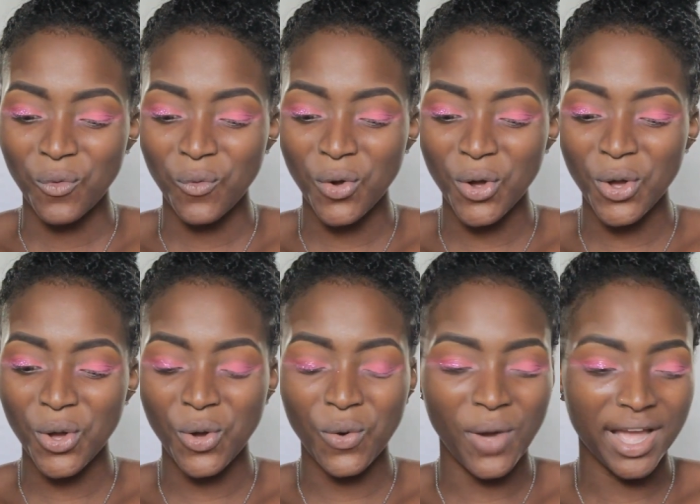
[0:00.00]
woo,
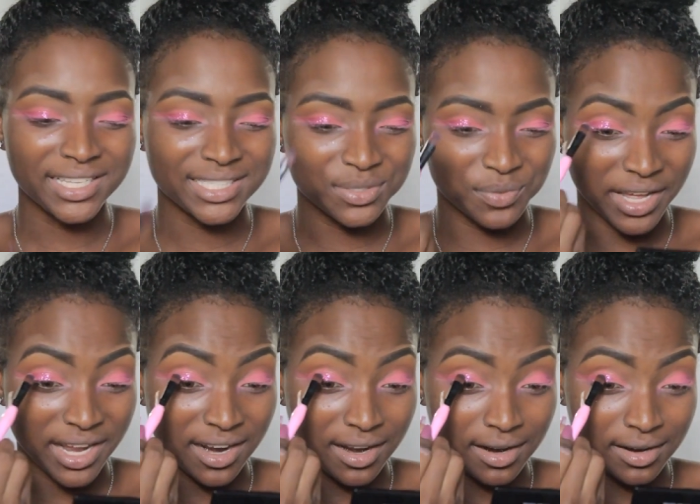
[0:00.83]
I
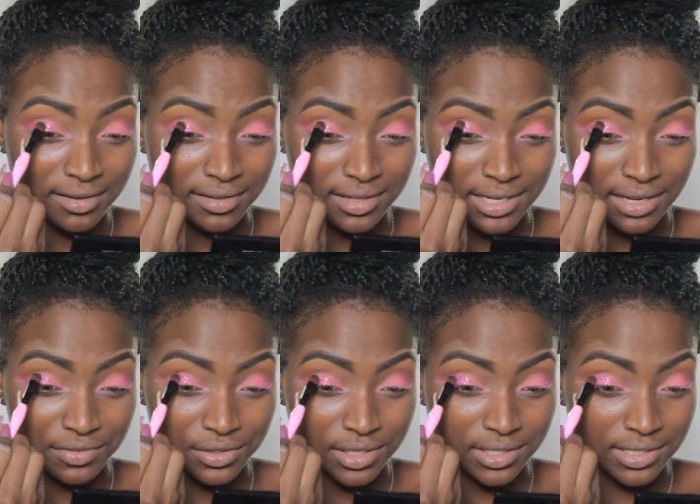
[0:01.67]
swear the
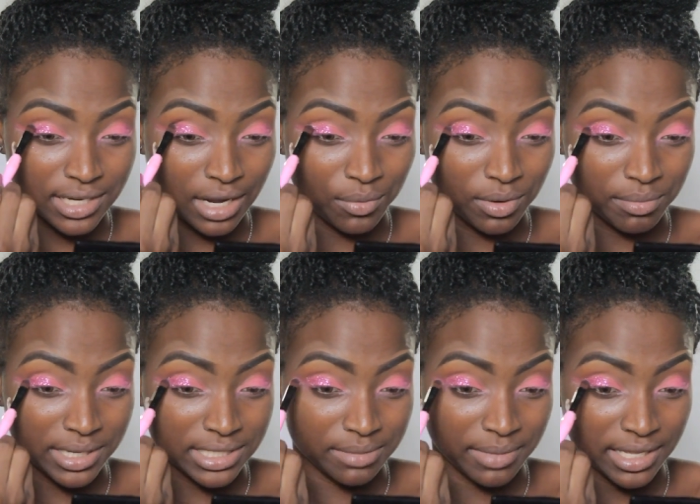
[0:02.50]
devil does not want me
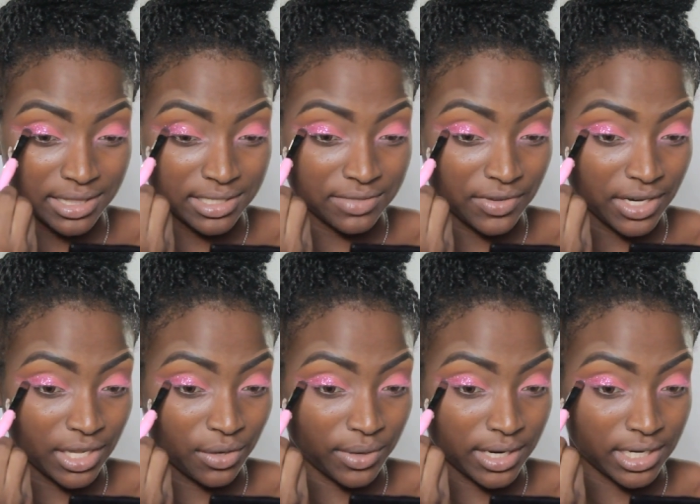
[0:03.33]
to make this
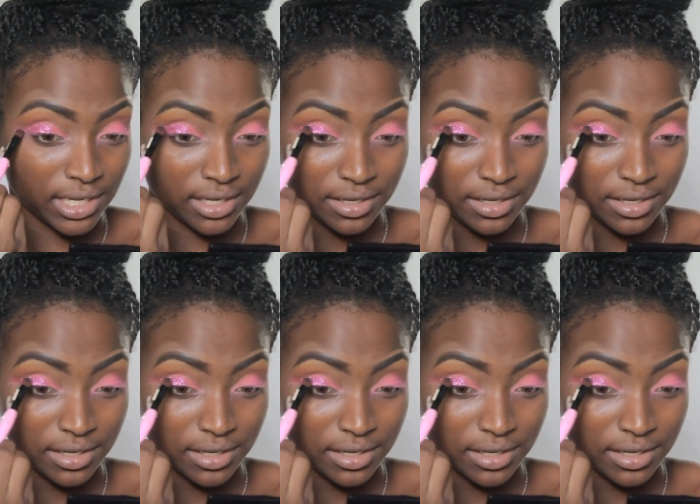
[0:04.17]
video, honey.